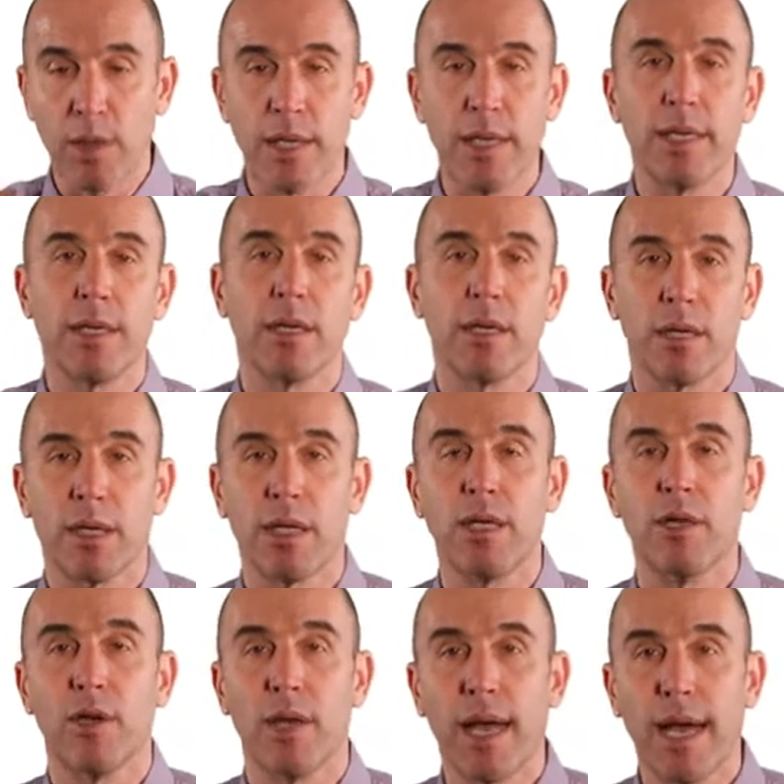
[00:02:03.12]

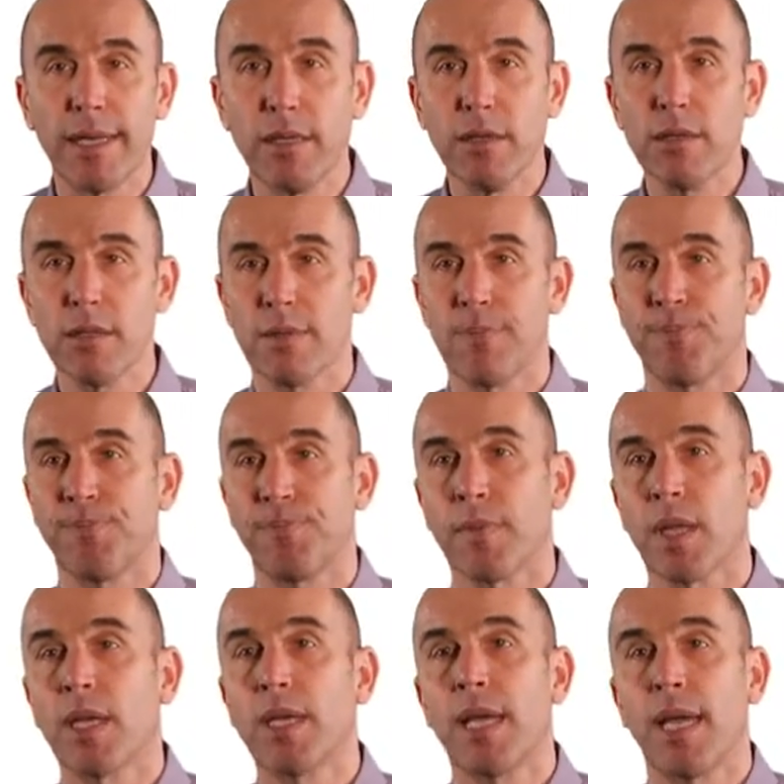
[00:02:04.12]
clear aligners.
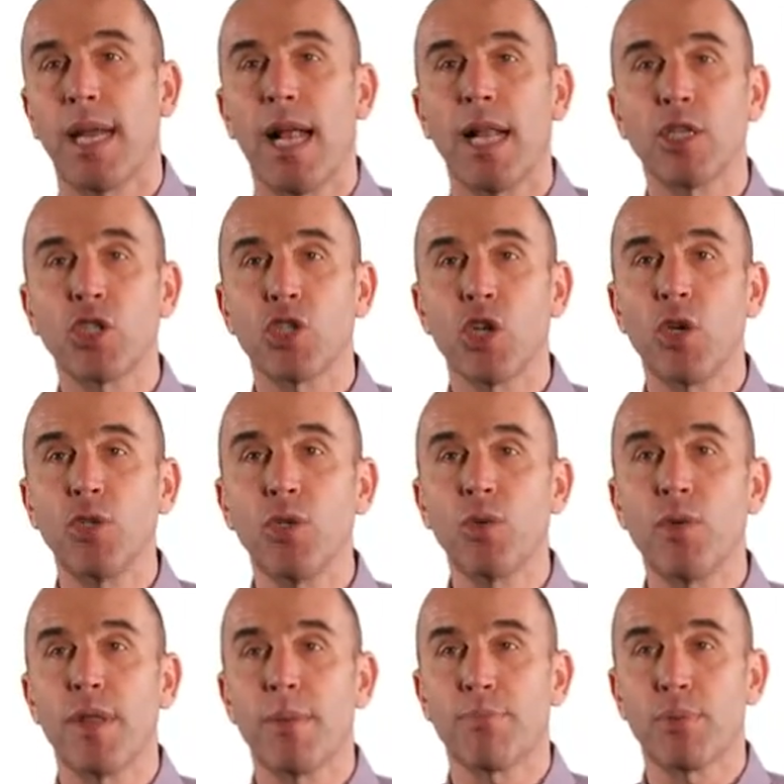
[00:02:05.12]
And I'll show
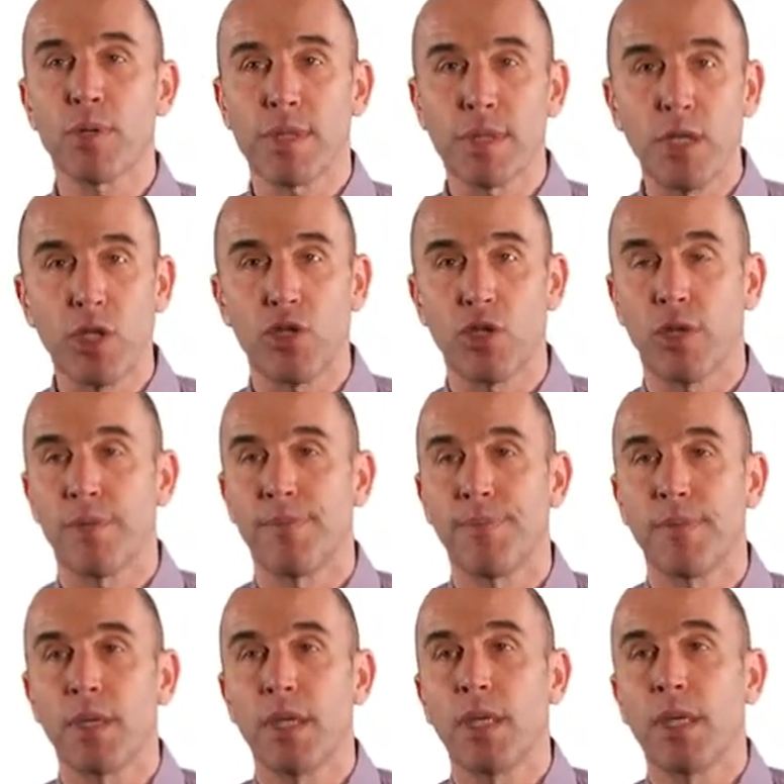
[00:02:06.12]
you the procedure.
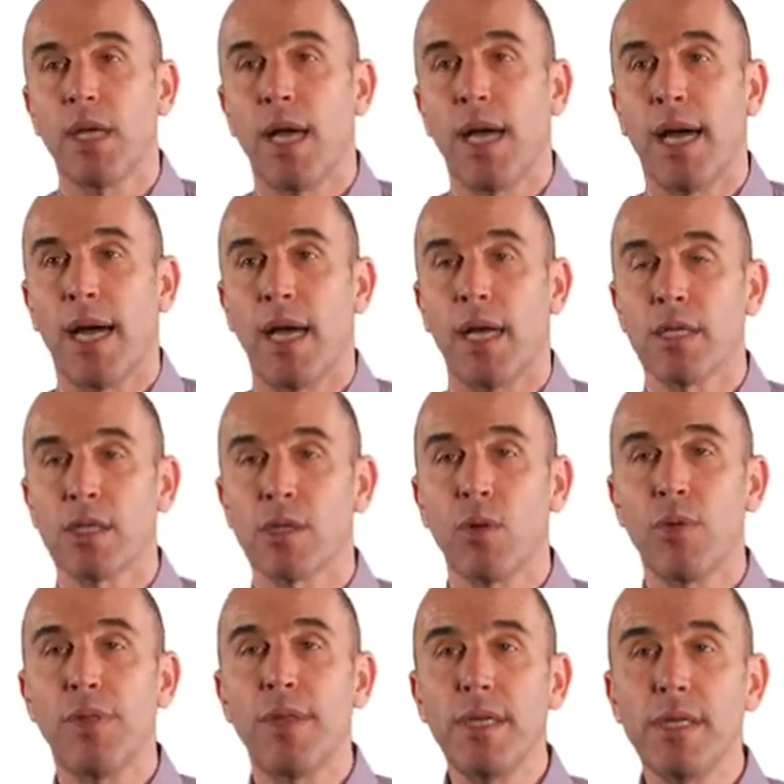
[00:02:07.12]

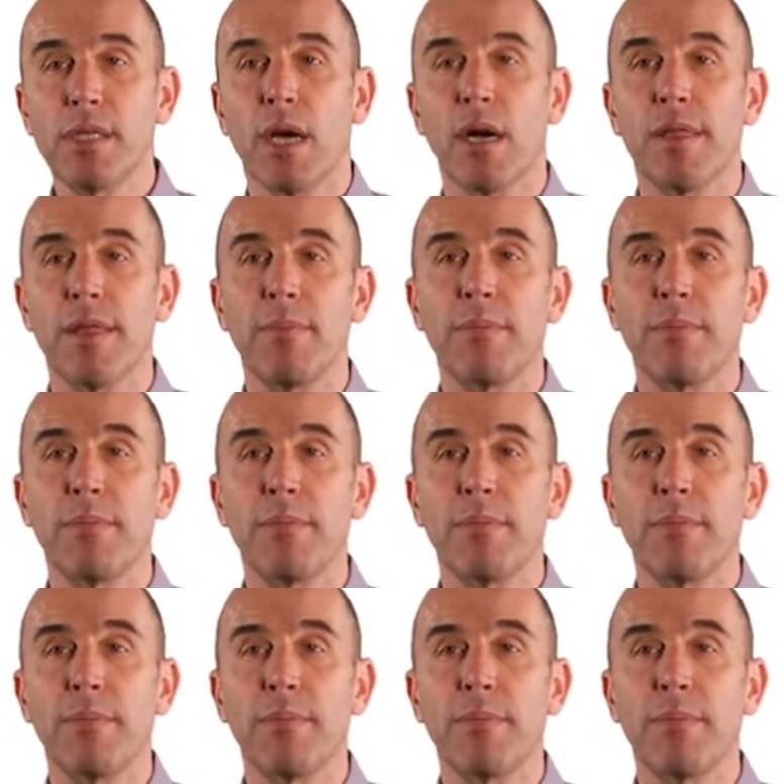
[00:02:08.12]
So these are the